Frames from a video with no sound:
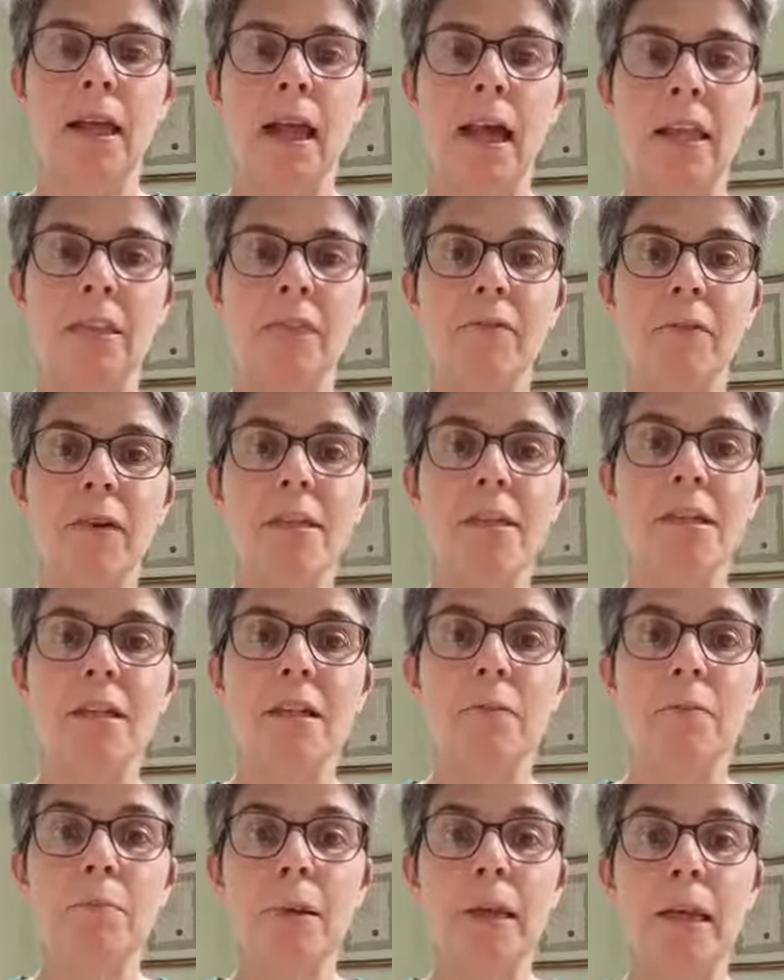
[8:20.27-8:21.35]
And the
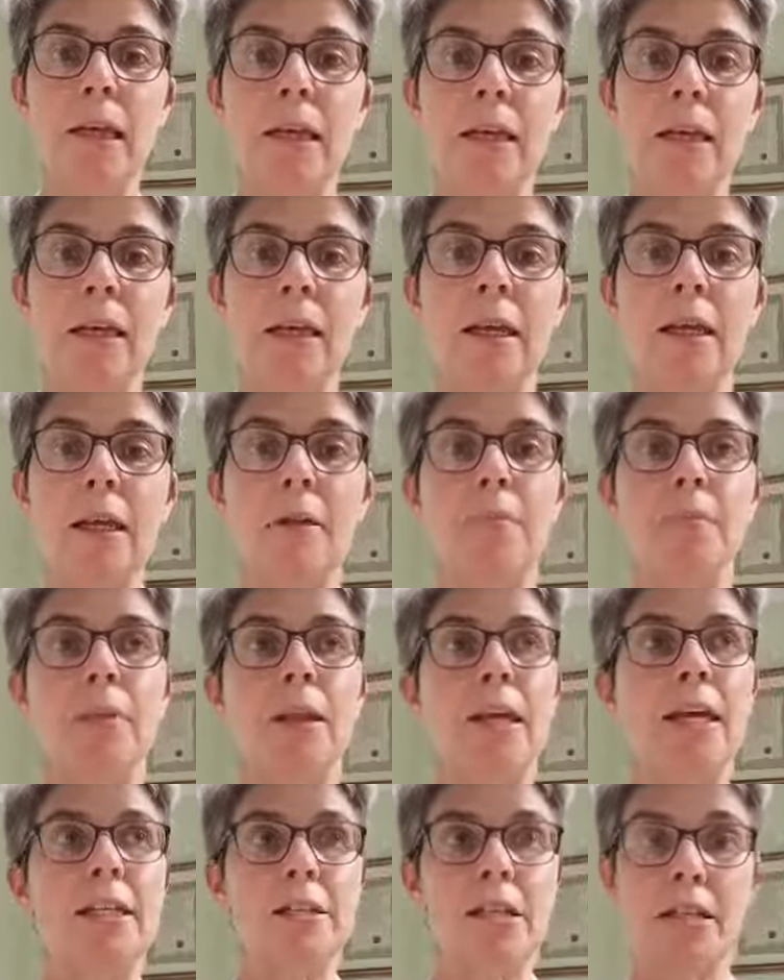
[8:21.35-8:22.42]
physical pain
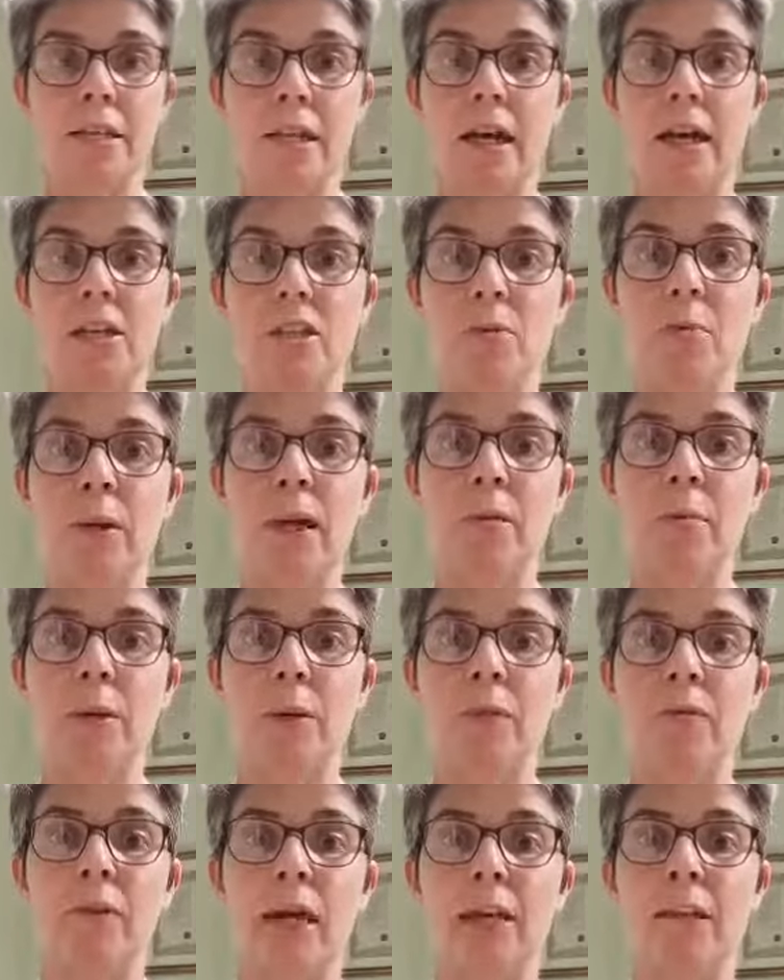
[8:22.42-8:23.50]
is exacerbated by
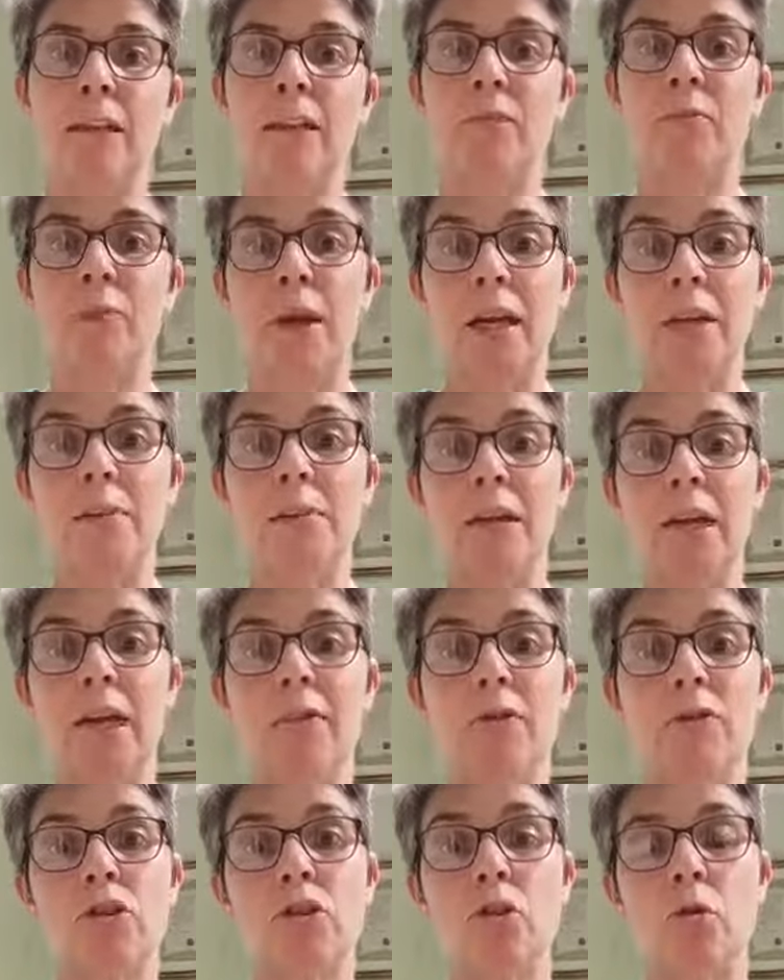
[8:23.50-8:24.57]
the fact that they've been in pain
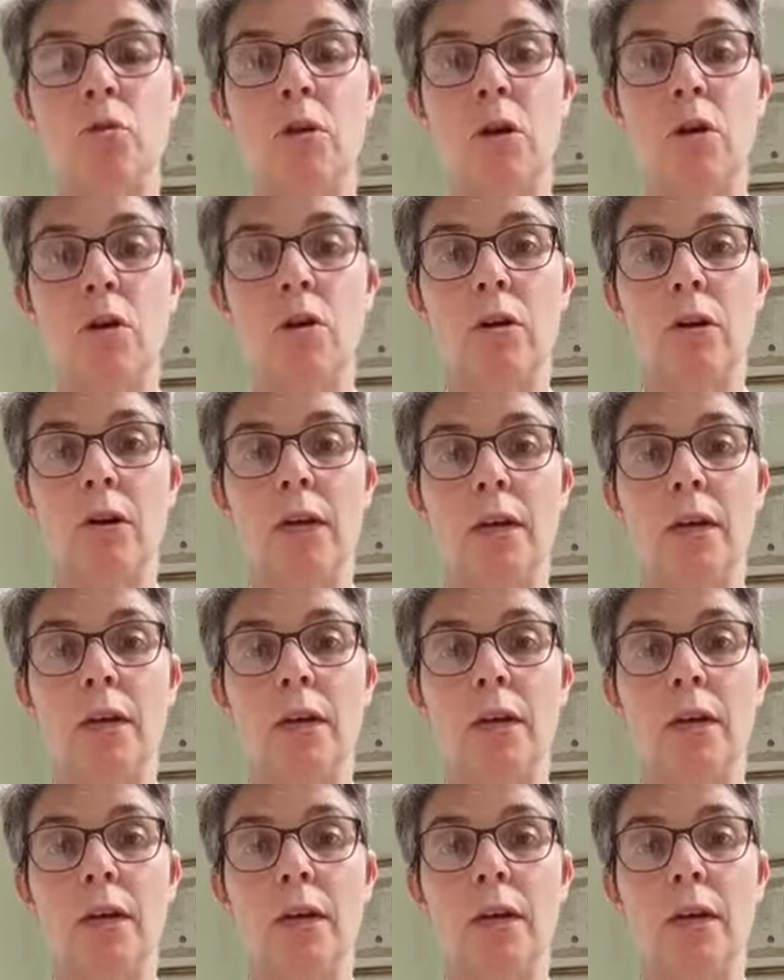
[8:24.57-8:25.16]
for so long